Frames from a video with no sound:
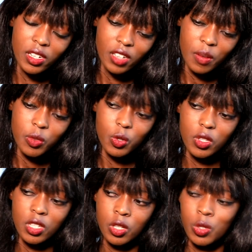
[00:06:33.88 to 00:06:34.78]
it comes to
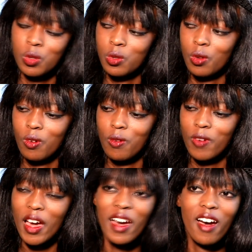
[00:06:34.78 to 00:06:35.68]
these issues
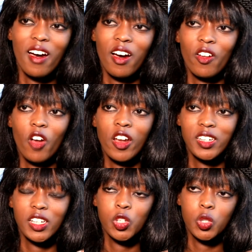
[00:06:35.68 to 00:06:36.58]
of
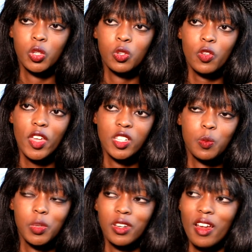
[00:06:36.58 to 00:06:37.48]
addiction,
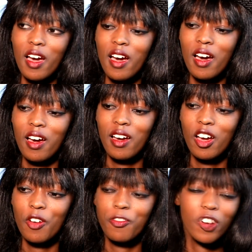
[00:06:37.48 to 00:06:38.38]
that's been
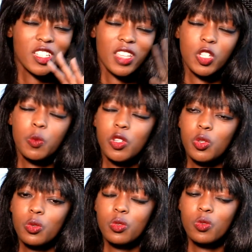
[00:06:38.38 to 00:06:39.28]
a phrase that's
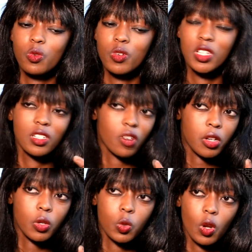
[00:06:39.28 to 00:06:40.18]
been used to
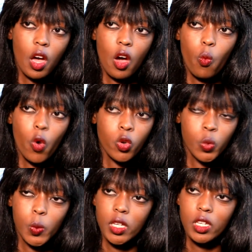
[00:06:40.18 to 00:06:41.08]
discredit
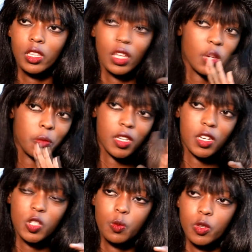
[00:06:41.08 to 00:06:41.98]
what we in the gaming
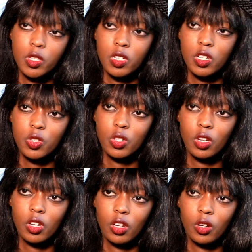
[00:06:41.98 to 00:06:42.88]
and esports
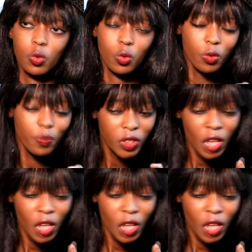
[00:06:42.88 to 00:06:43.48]
industry do.